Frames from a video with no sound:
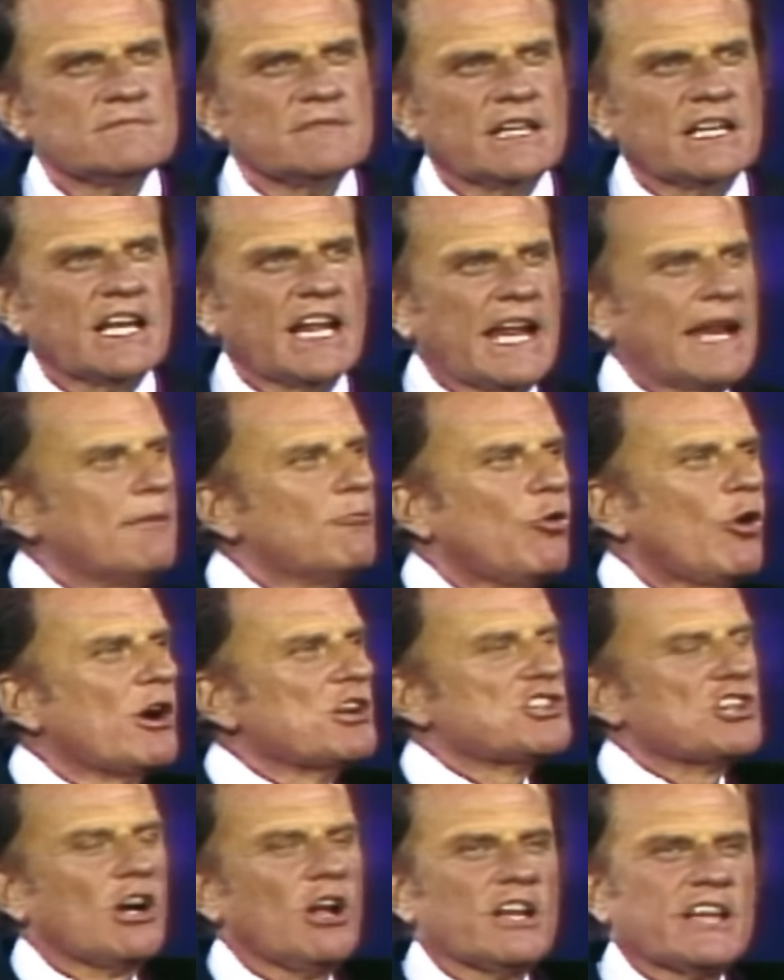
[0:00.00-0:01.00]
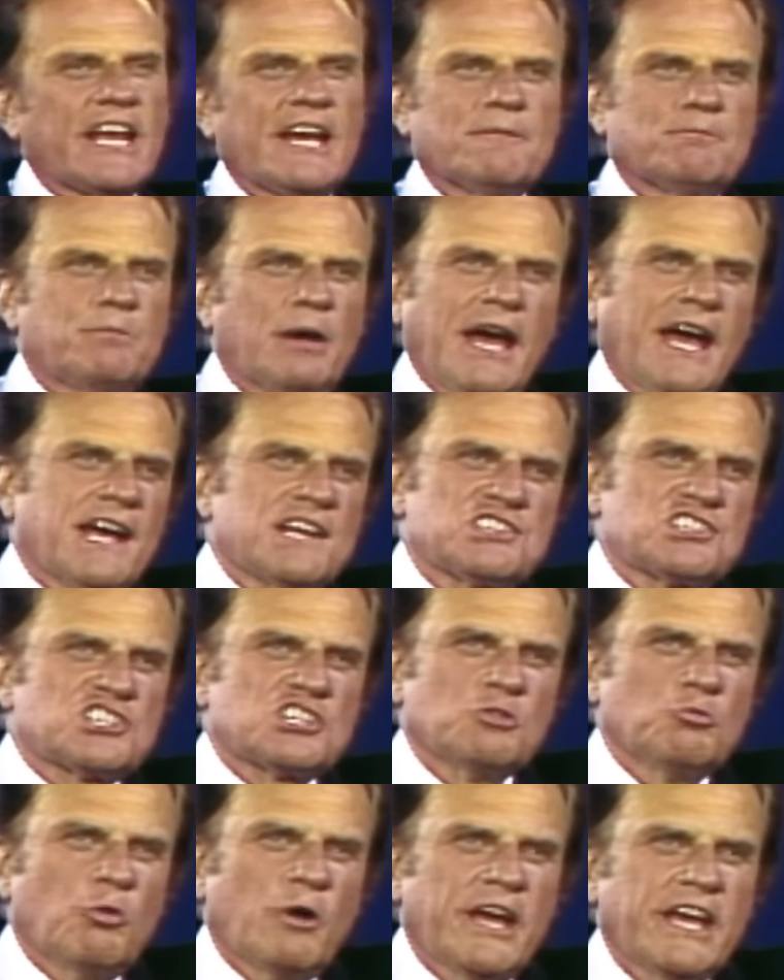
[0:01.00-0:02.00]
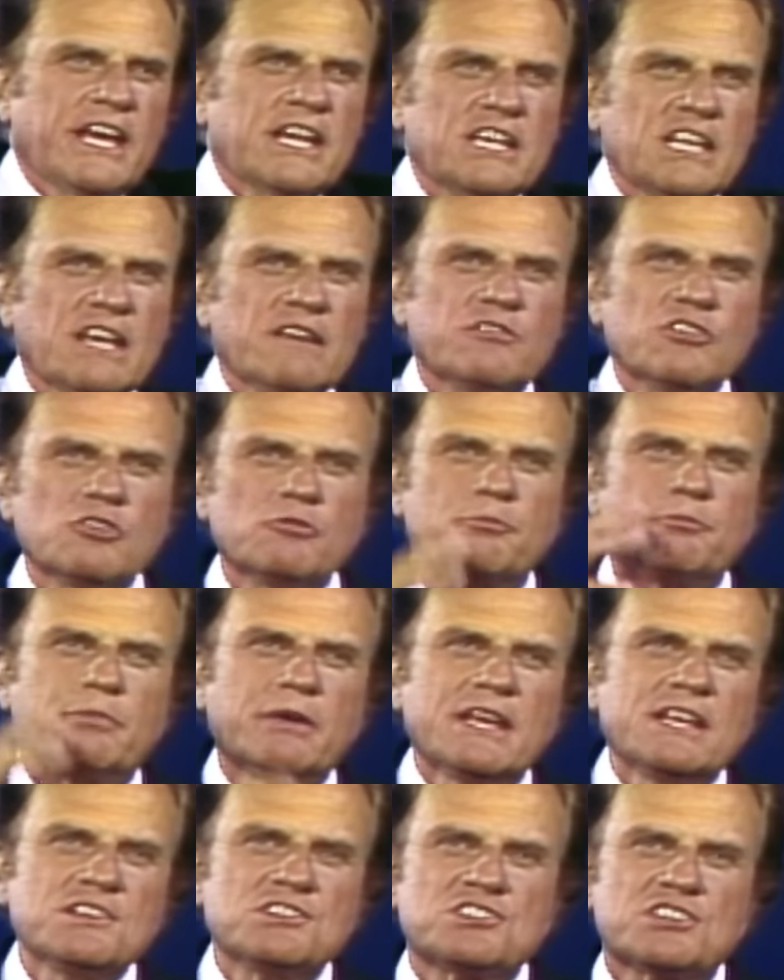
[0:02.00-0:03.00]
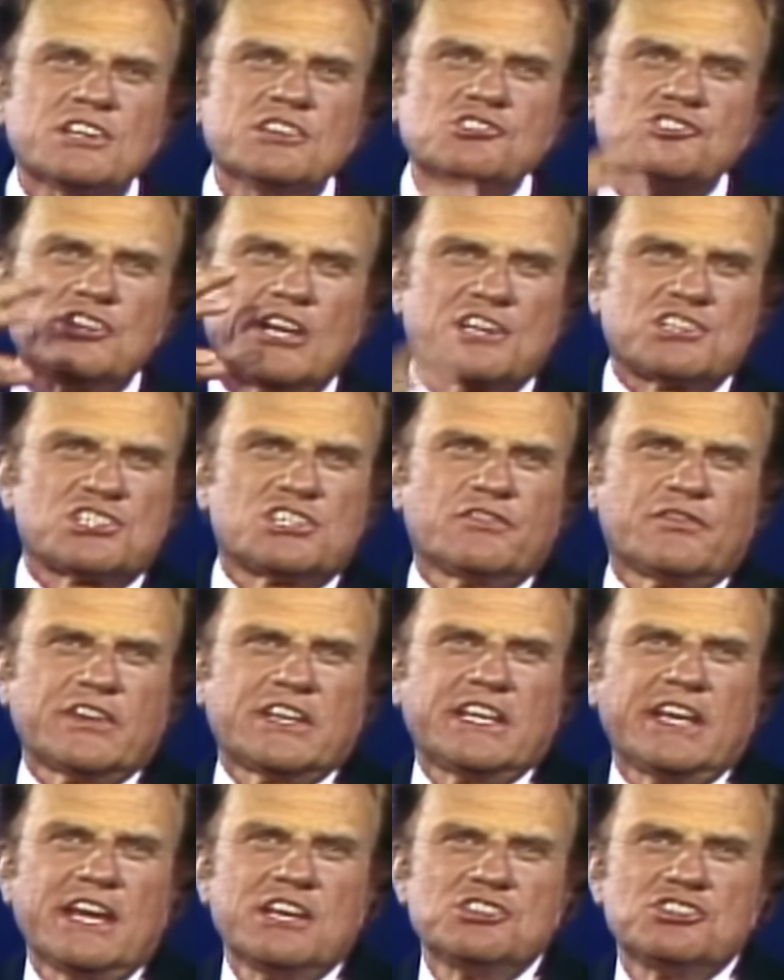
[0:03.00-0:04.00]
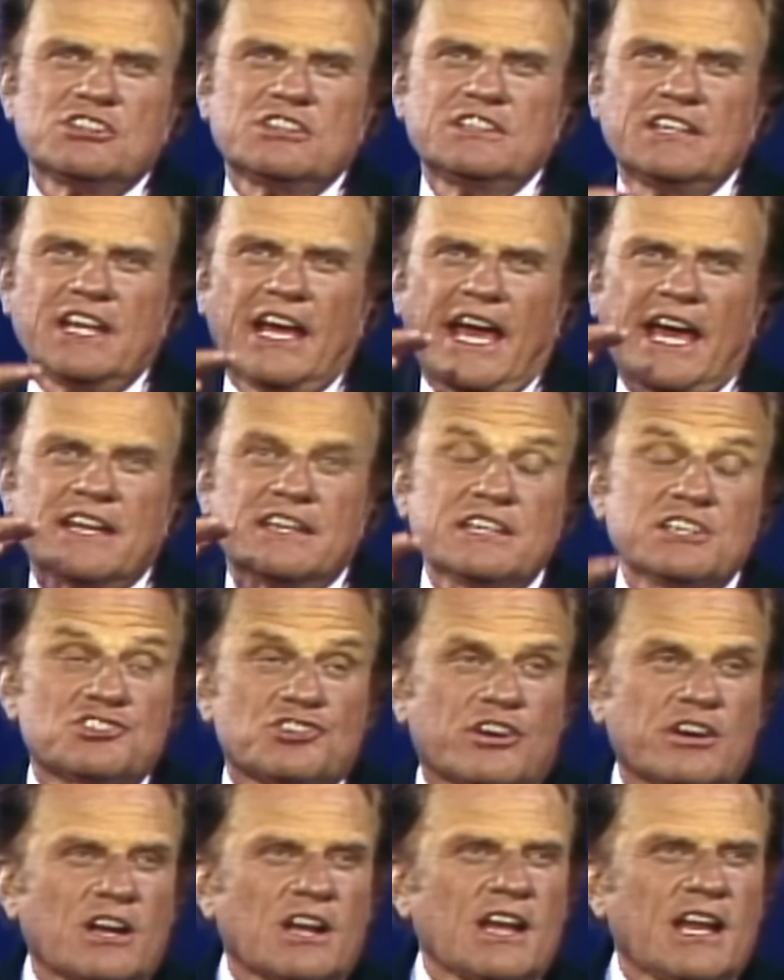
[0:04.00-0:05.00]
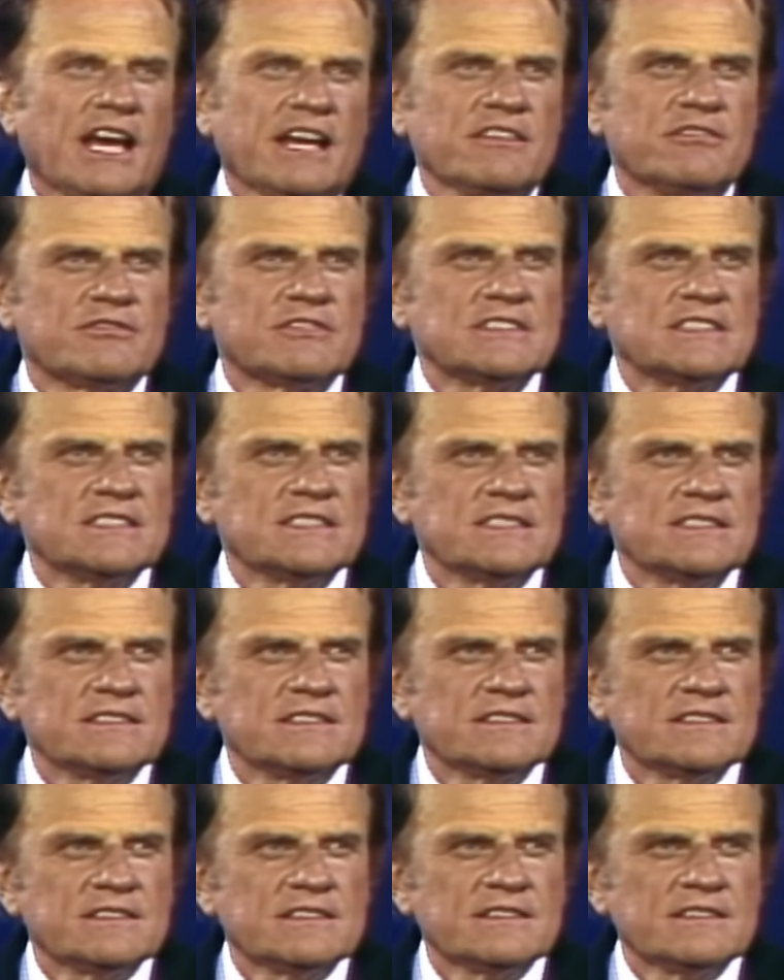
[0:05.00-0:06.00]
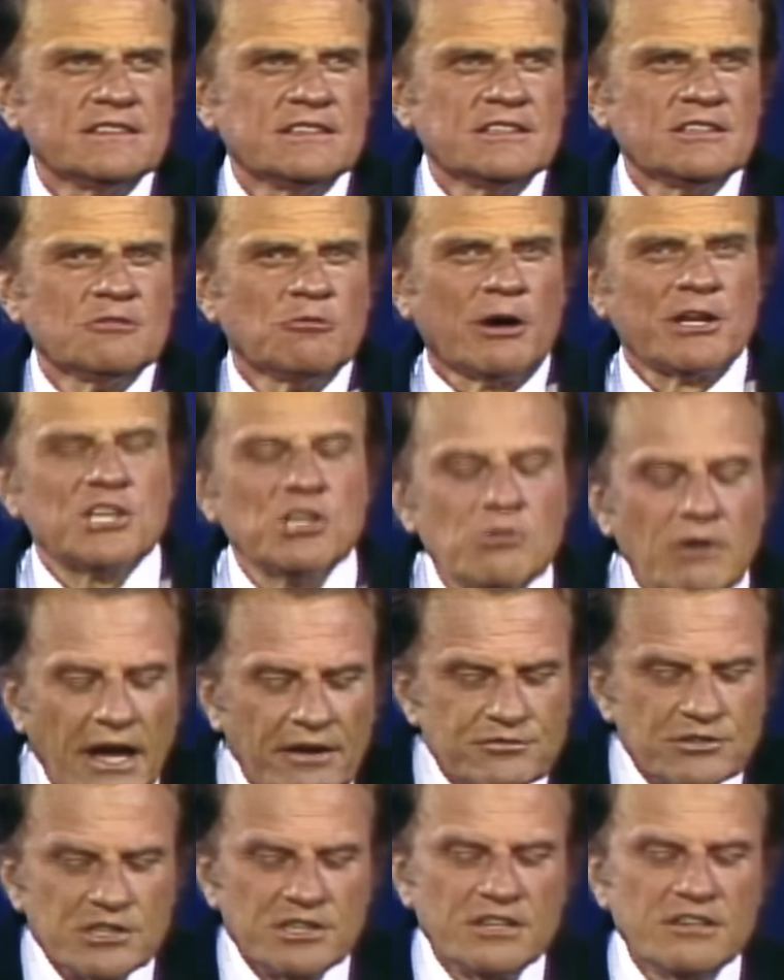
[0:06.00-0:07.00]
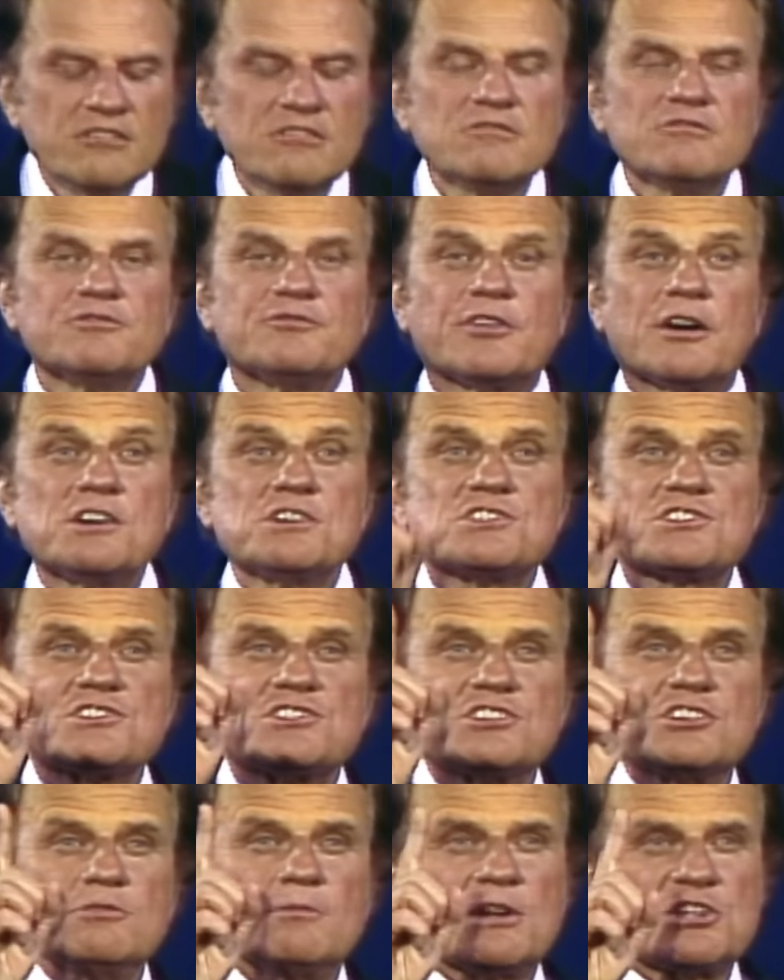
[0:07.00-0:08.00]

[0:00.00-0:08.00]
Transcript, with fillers: and let Him wash all that past away and give you peace and justification and eternal life. What do you have to do? First, you